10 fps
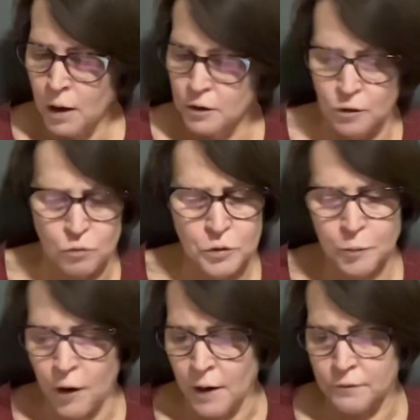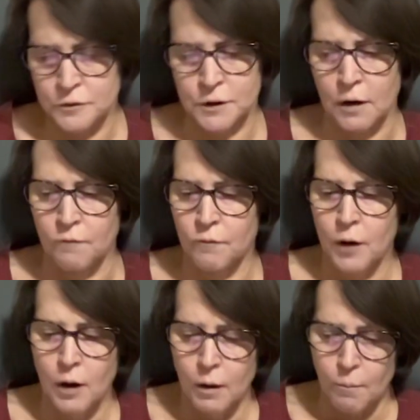Don't deprive yourself,
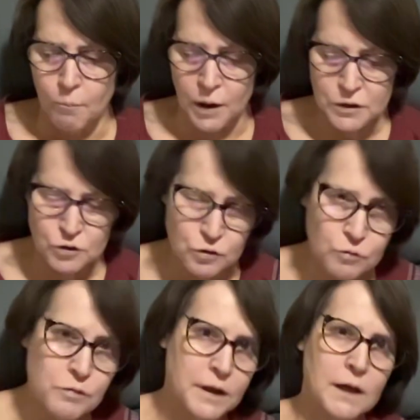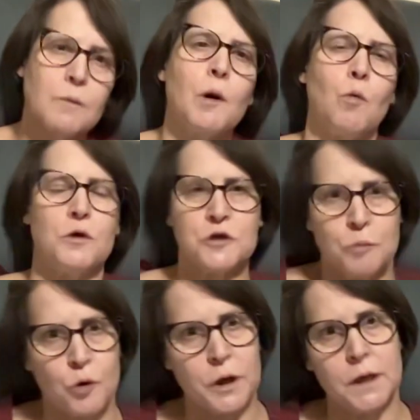but do think about what you're
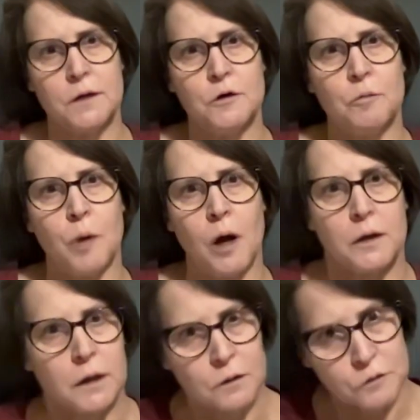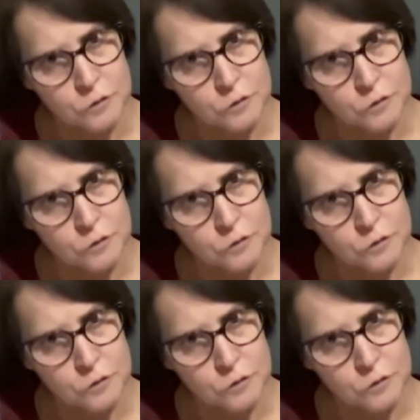putting into your body.